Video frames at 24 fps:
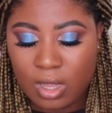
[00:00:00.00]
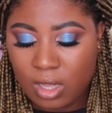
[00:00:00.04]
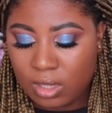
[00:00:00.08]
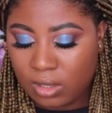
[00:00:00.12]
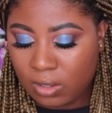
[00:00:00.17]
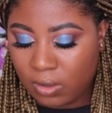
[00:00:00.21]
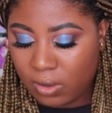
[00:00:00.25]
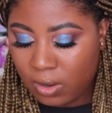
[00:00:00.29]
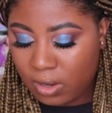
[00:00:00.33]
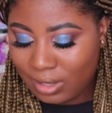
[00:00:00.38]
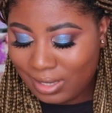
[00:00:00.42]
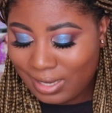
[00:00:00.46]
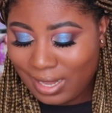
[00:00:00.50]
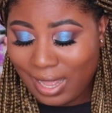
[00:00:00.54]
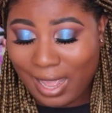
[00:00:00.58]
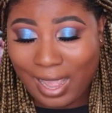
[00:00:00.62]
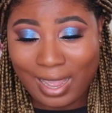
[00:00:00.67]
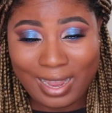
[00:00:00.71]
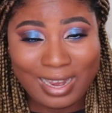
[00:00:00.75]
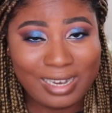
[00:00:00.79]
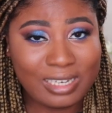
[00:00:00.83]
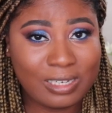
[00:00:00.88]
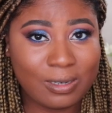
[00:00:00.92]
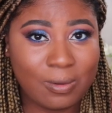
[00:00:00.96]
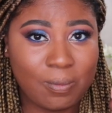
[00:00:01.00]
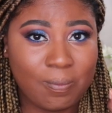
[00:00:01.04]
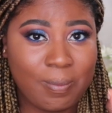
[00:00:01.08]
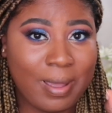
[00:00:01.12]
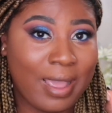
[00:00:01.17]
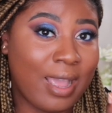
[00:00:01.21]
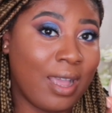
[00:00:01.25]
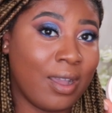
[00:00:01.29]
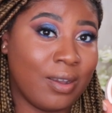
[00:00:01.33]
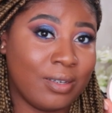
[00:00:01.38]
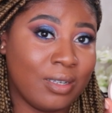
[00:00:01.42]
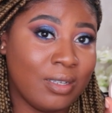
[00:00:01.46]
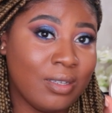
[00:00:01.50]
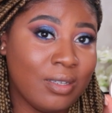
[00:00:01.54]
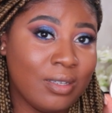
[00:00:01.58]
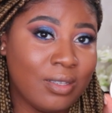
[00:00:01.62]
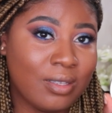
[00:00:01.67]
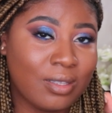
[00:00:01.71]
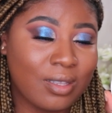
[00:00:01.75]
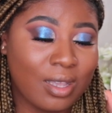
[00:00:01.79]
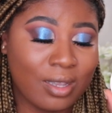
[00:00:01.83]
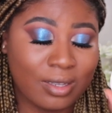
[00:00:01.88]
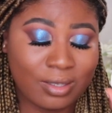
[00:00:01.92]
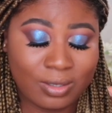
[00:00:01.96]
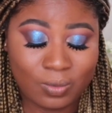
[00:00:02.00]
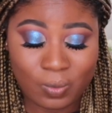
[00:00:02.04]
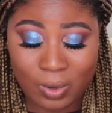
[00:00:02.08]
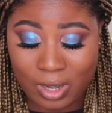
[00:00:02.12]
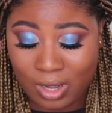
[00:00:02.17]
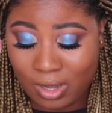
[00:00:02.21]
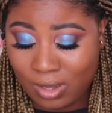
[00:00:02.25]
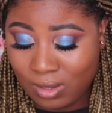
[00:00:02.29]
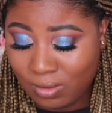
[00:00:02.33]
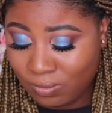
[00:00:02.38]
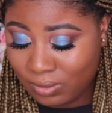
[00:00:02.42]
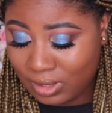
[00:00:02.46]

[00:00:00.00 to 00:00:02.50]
There are only 8 powders as well.